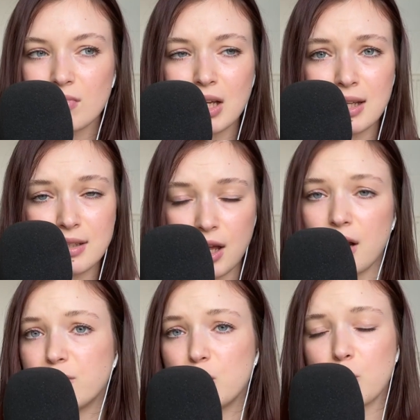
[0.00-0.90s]
that none
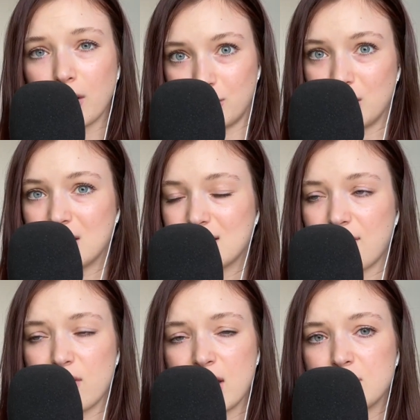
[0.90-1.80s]
of you watching this
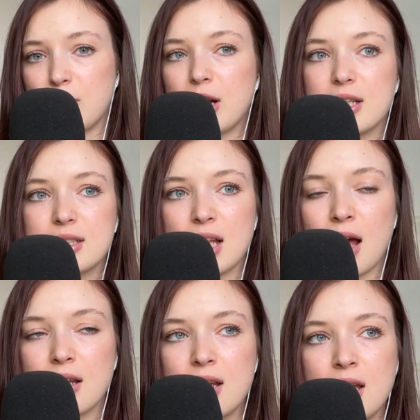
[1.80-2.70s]
have experienced that.